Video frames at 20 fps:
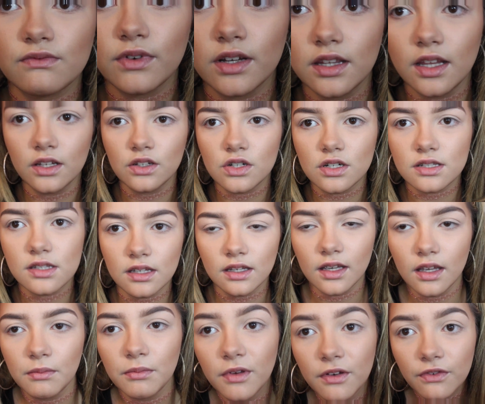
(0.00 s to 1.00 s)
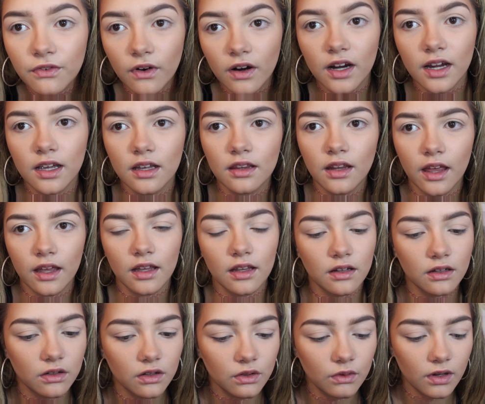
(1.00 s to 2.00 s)
religiously before I
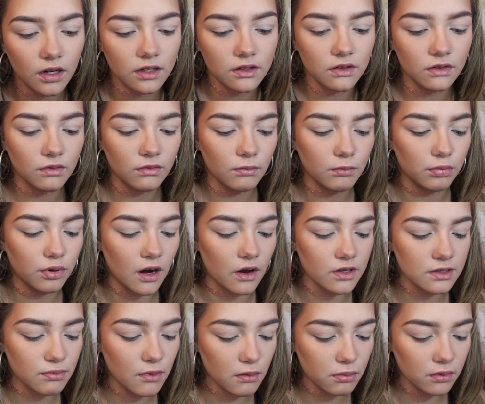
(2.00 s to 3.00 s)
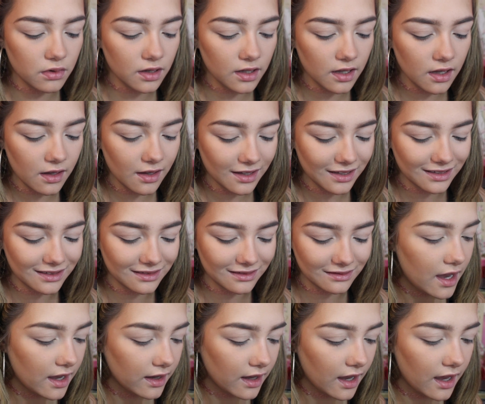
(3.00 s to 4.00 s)
knew how to do brows properly,
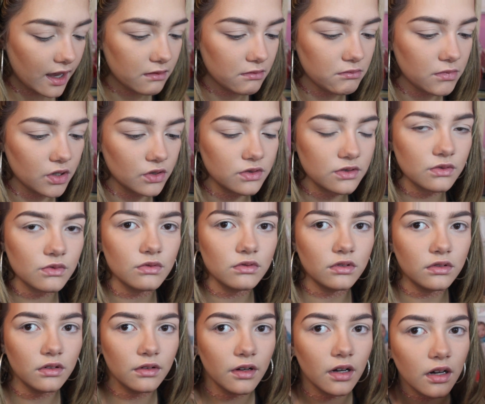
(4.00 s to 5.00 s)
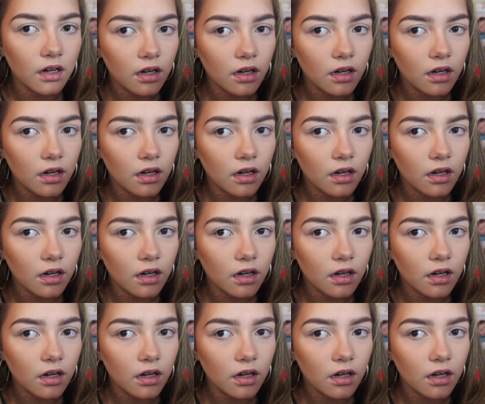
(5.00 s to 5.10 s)
aka middle school.